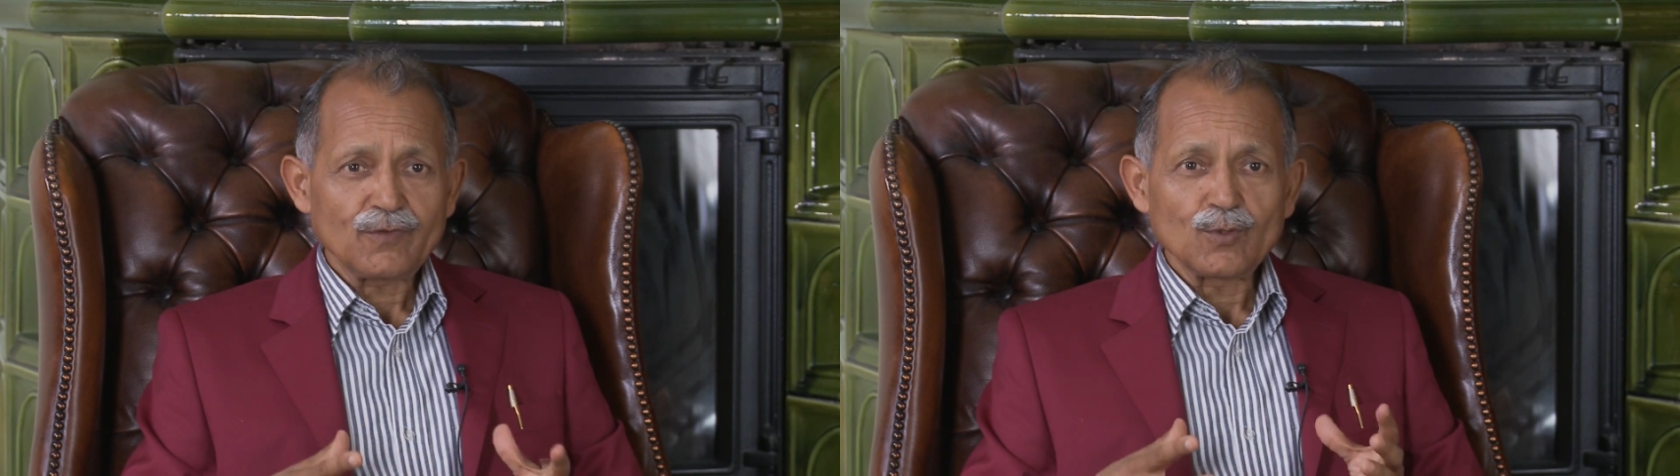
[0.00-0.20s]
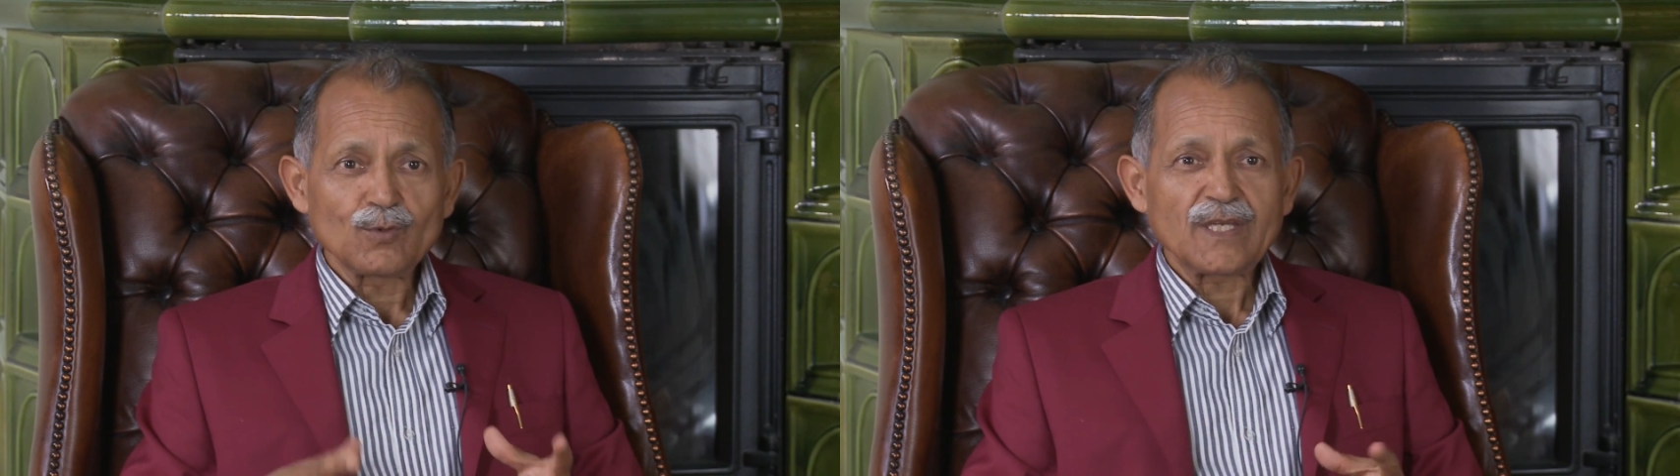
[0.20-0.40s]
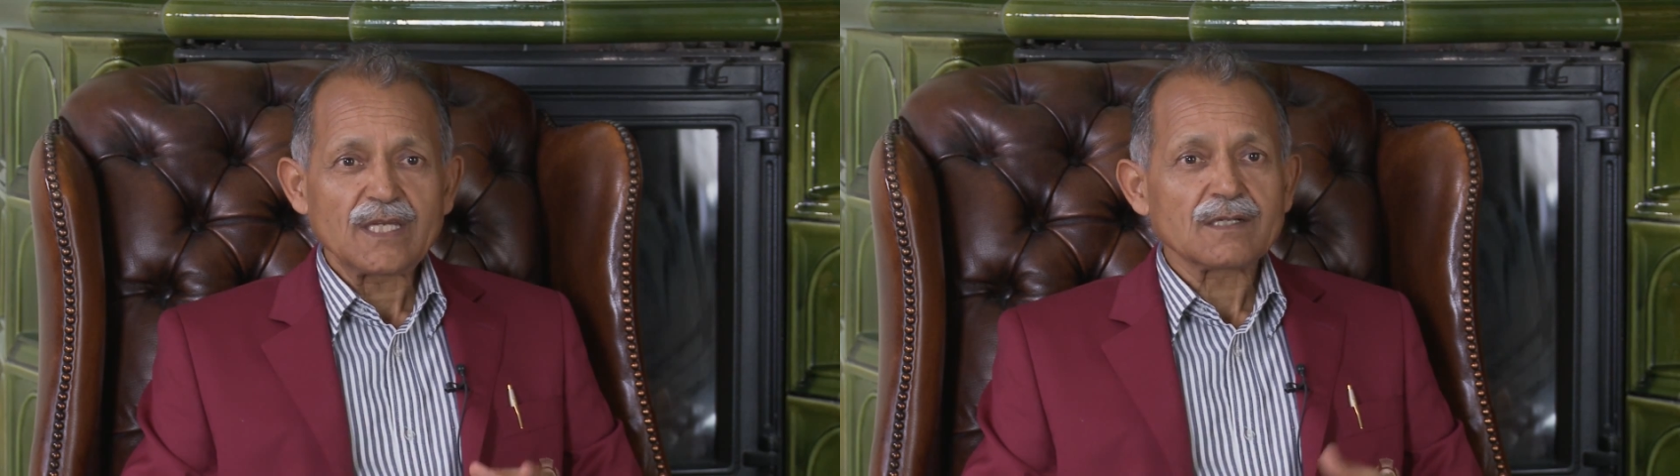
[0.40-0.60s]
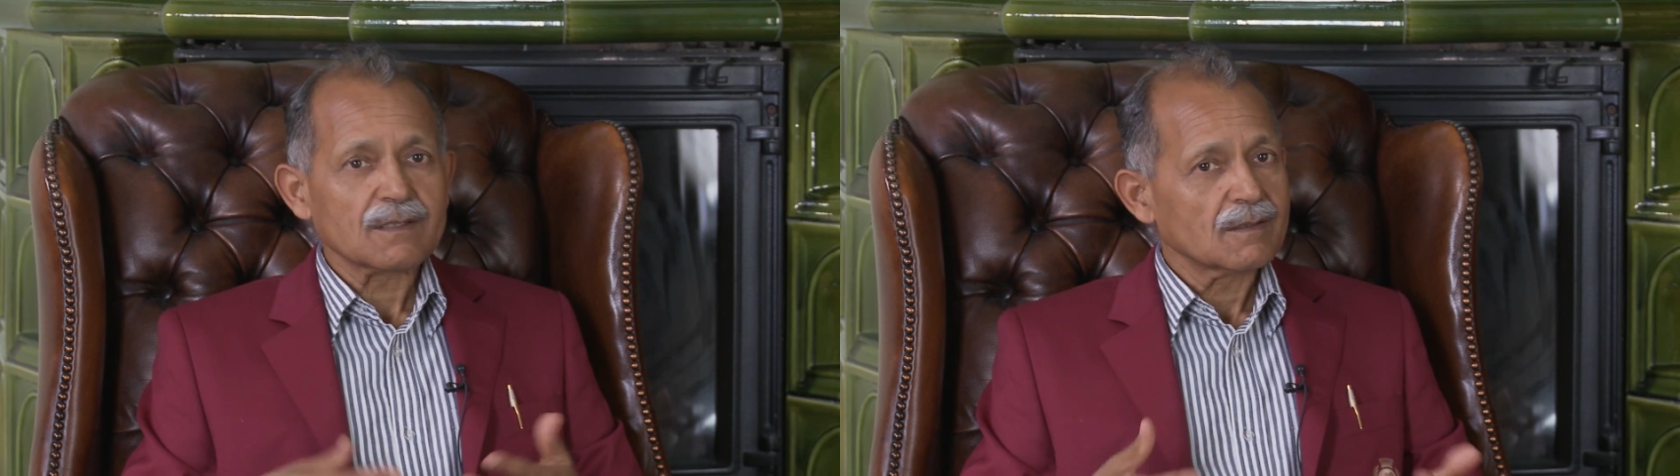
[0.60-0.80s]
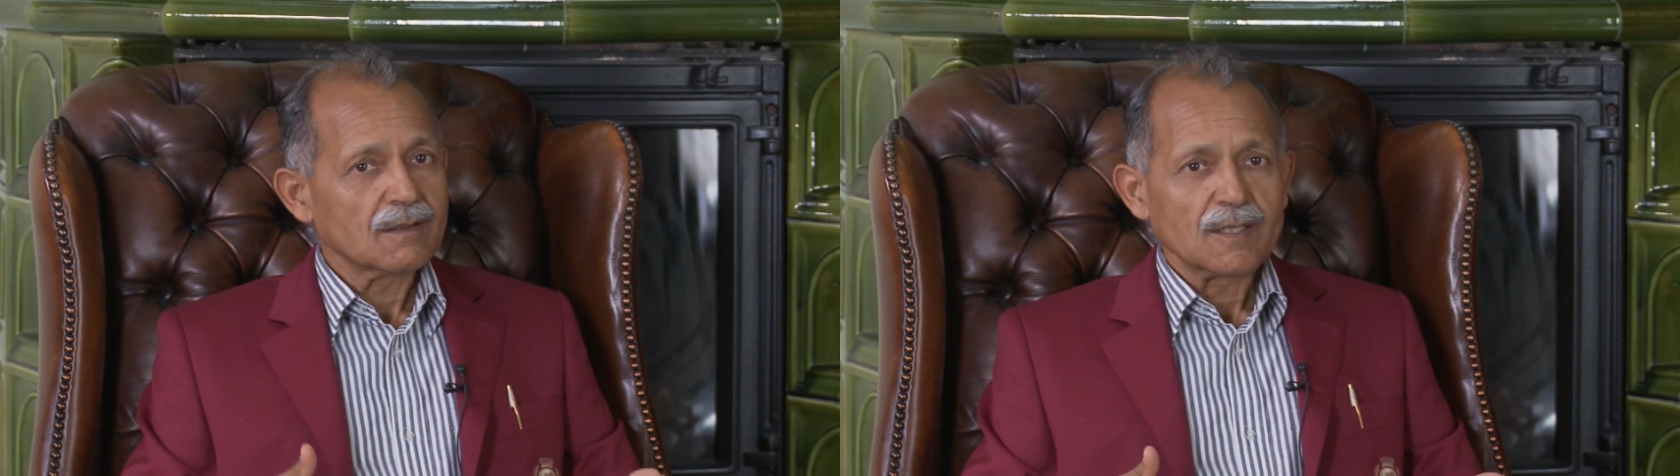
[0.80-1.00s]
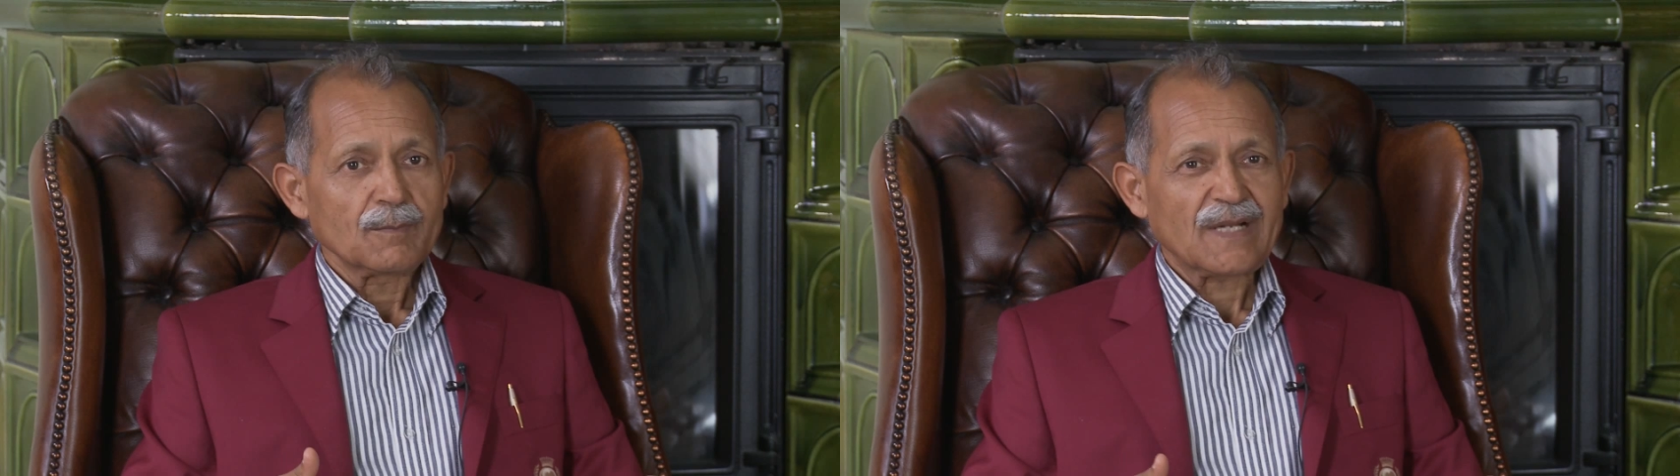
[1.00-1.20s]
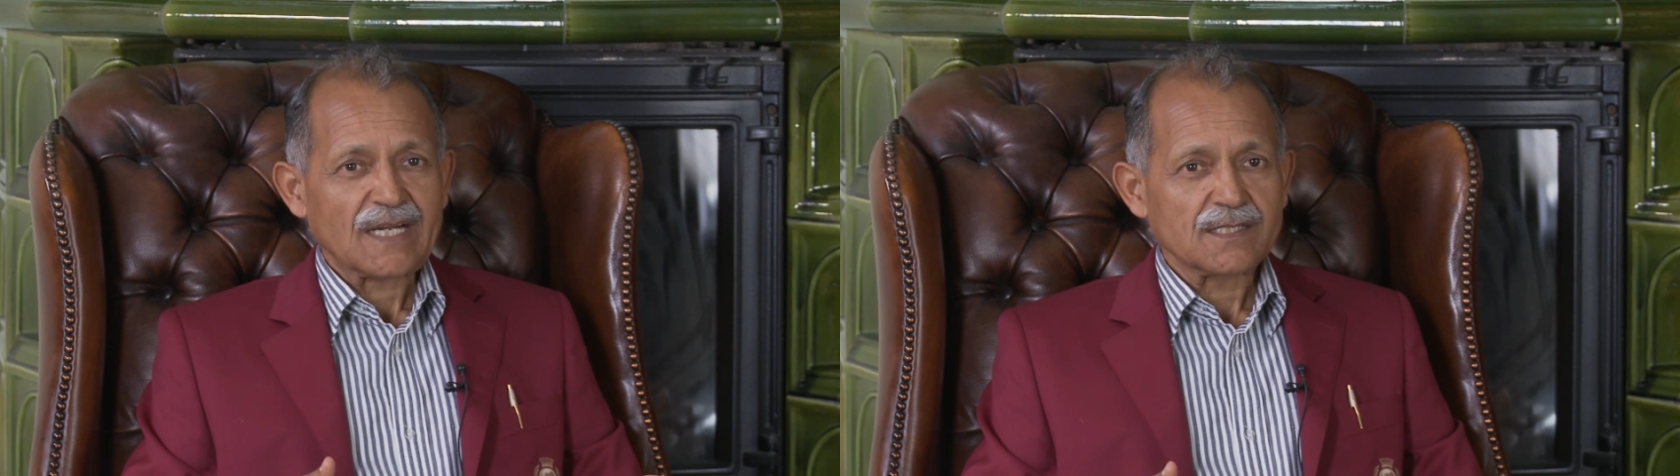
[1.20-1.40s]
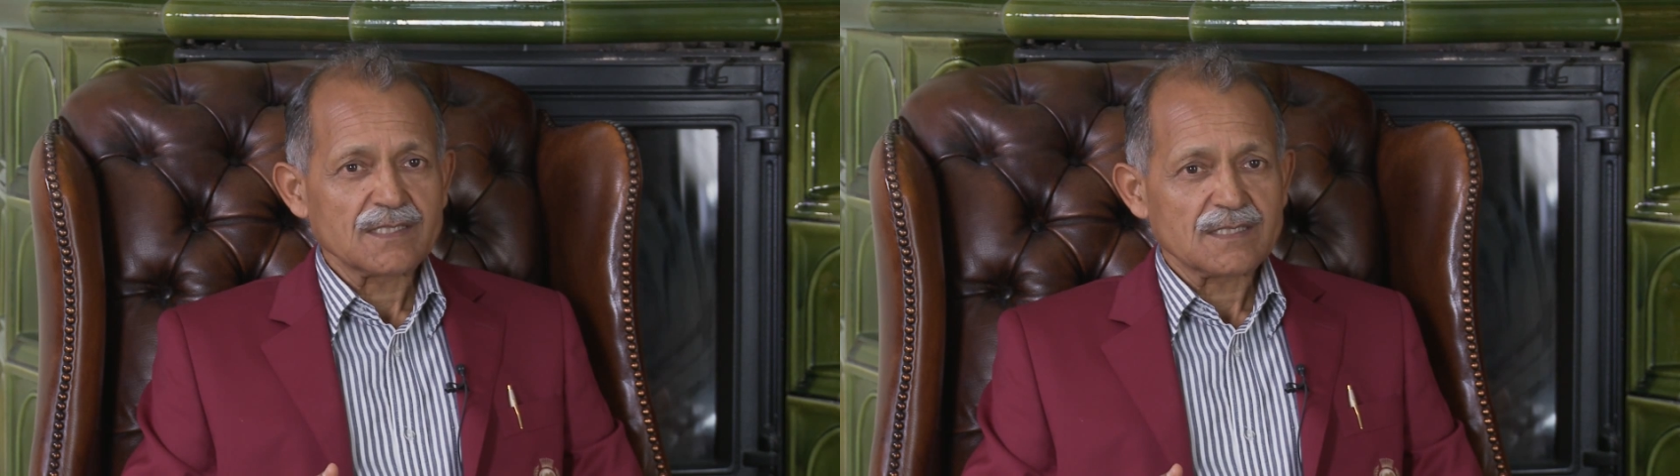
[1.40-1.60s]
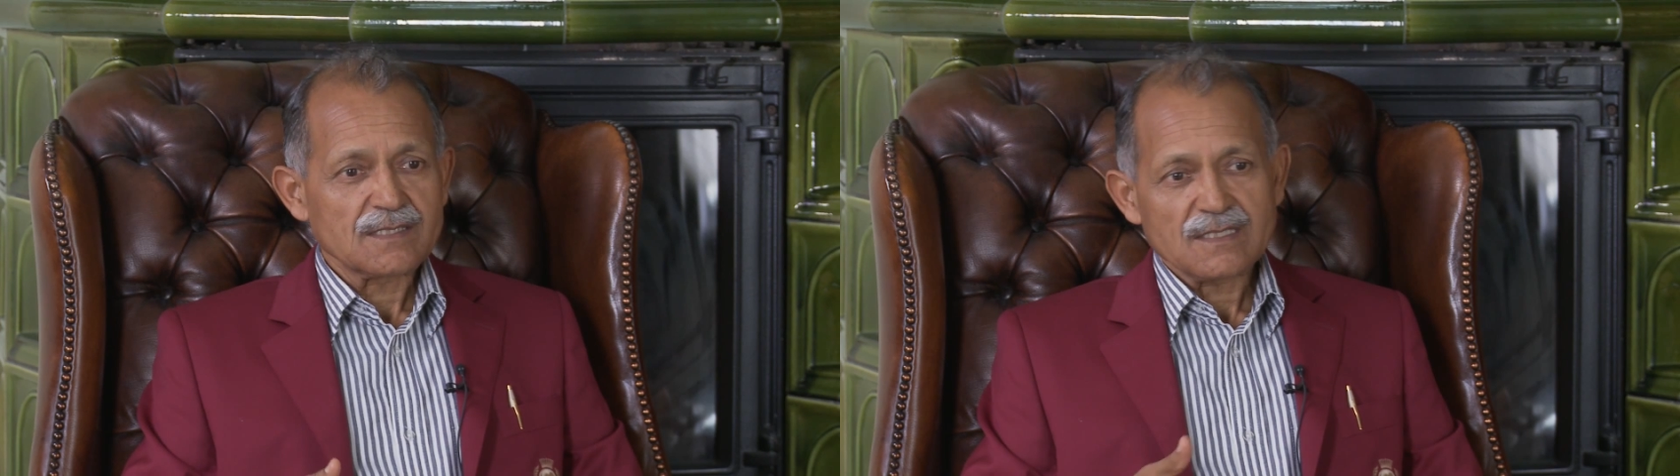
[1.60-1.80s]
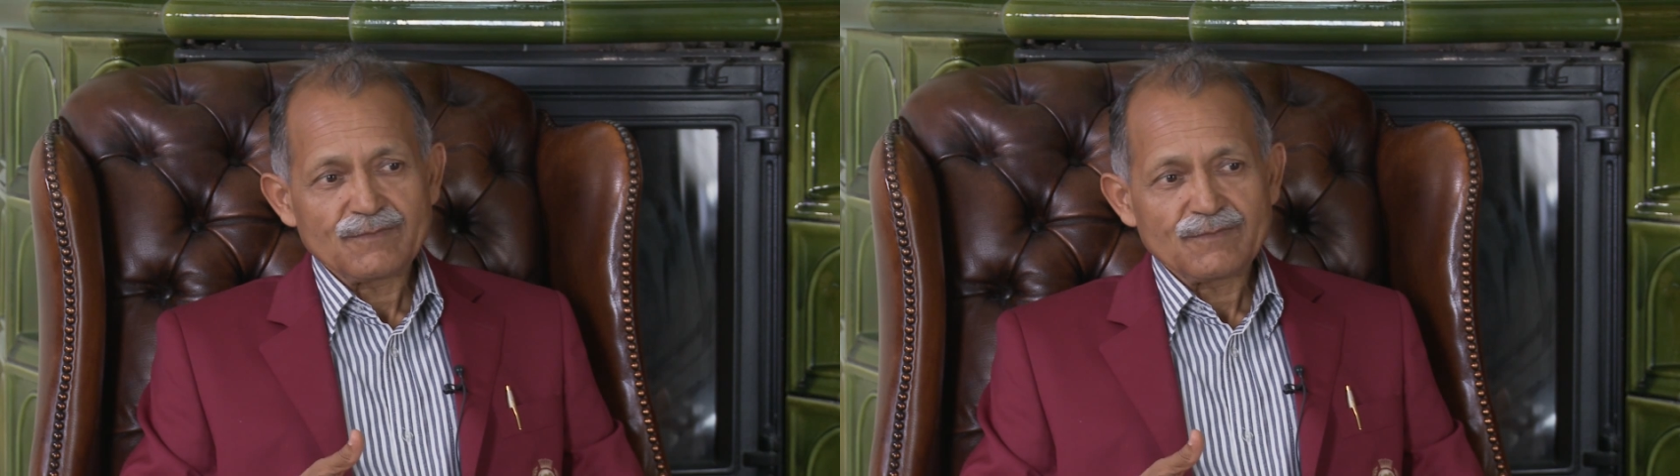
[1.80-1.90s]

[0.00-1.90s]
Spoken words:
yogic practices.